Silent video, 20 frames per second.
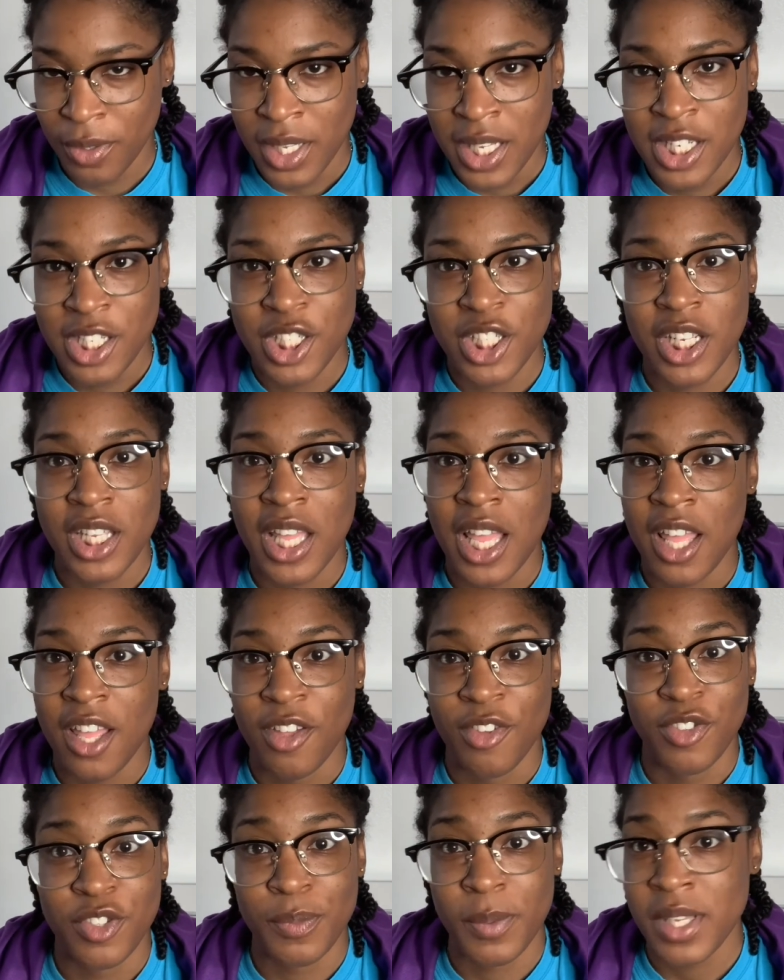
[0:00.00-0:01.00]
She gave
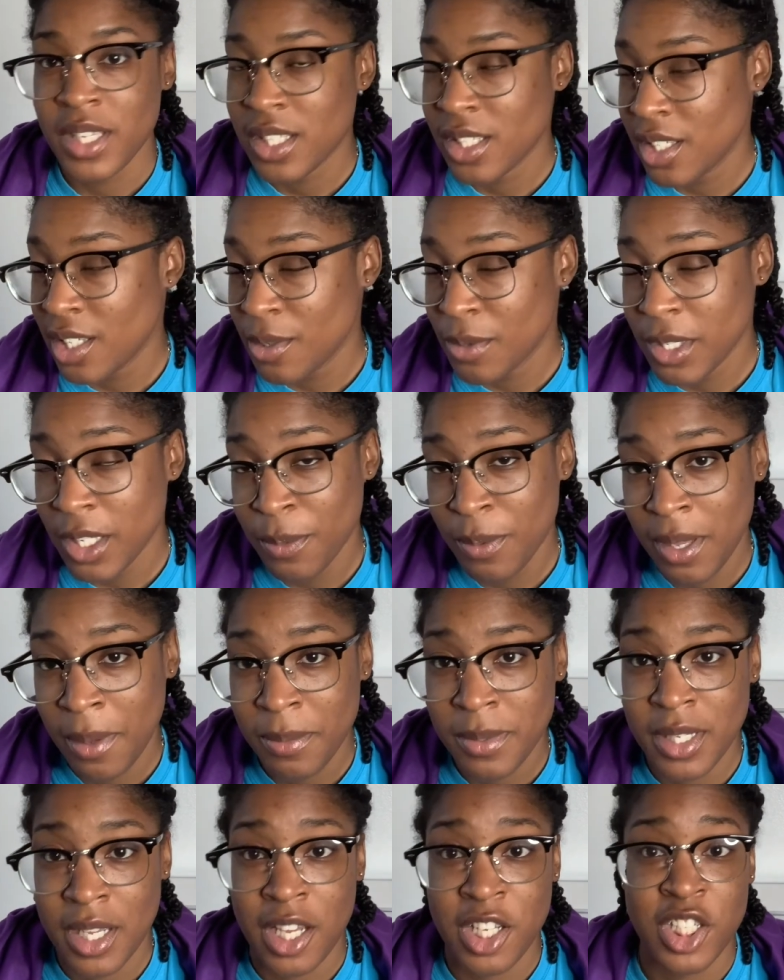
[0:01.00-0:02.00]
Spencer a pep
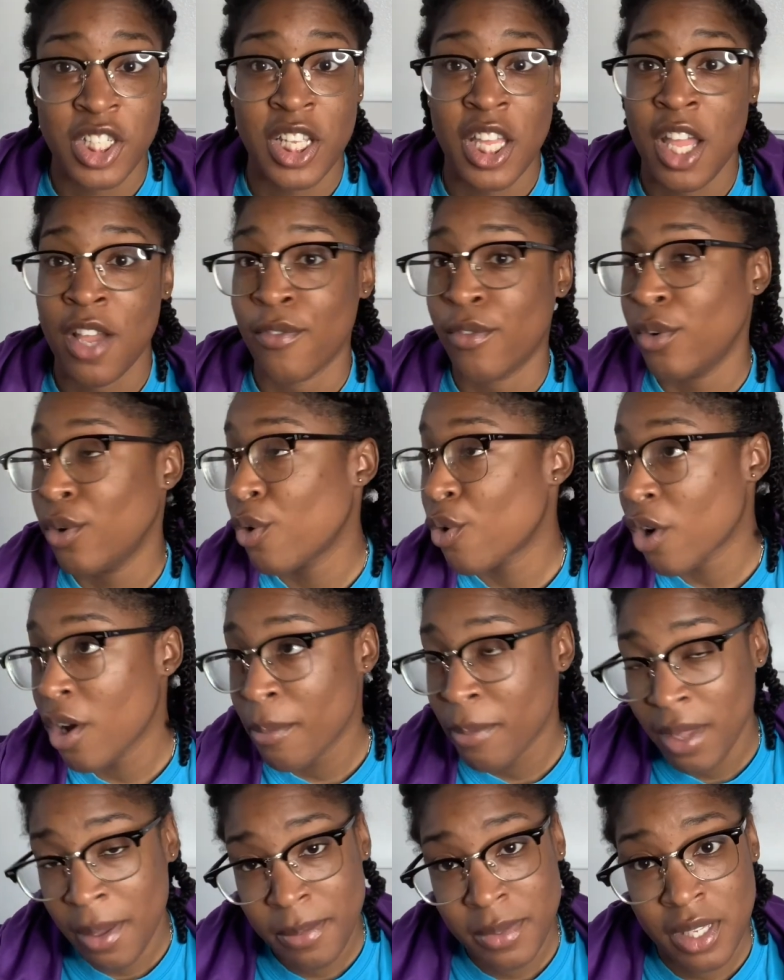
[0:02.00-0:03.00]
talk. She gave Laura a
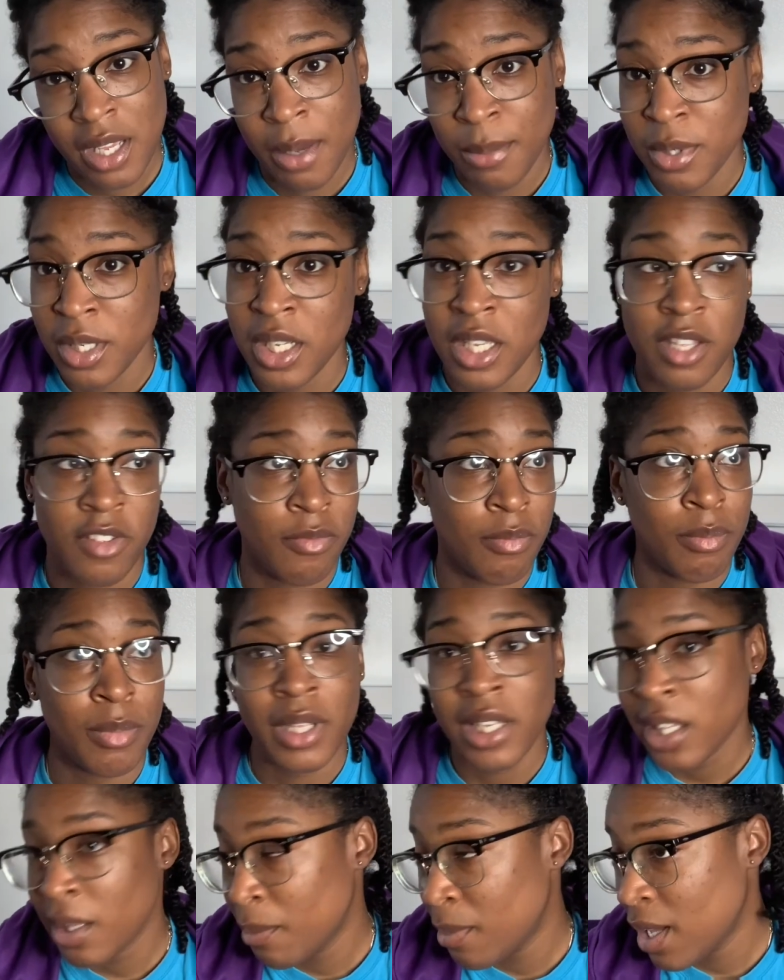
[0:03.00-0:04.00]
pep talk. She gave
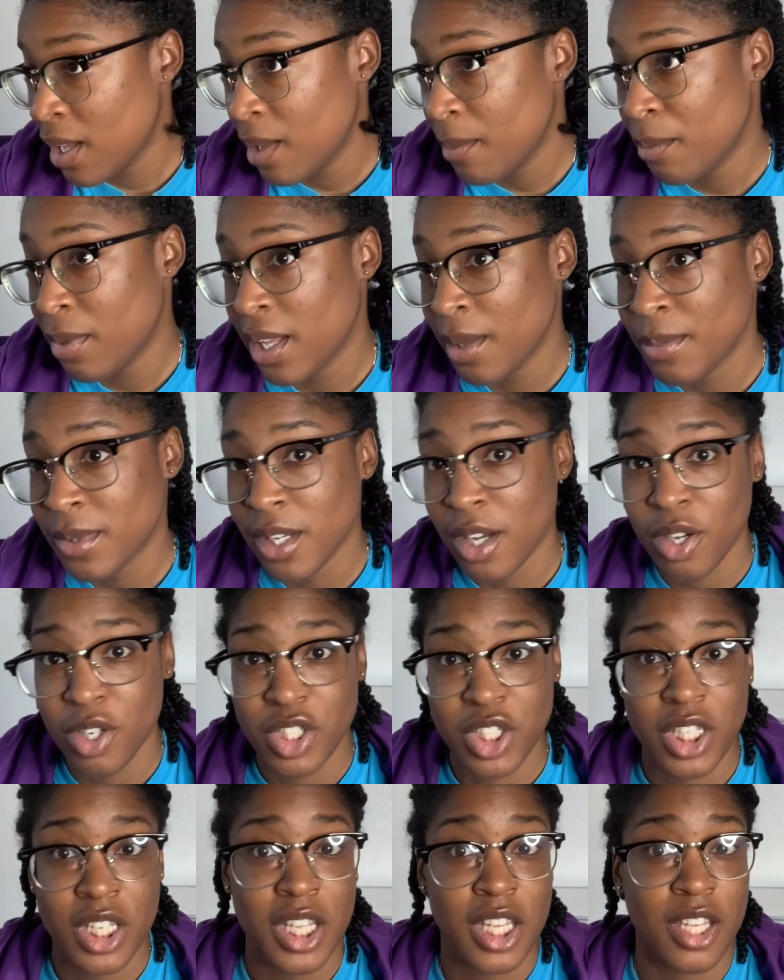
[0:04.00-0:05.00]
Billy pep talk.
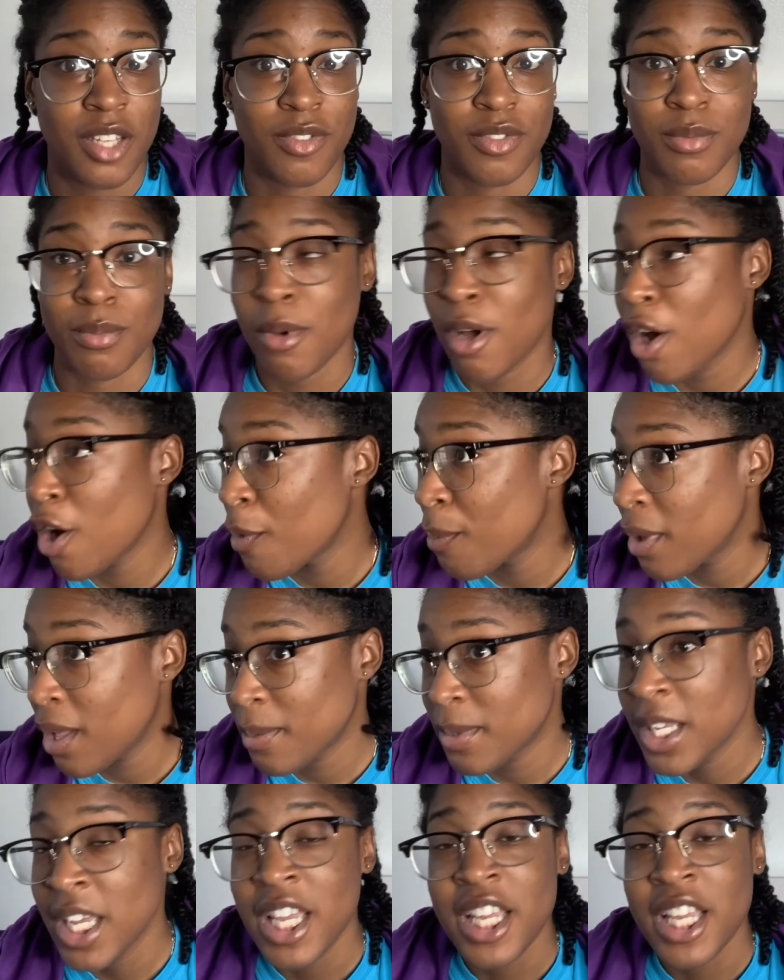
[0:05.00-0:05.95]
She gives Simone pep.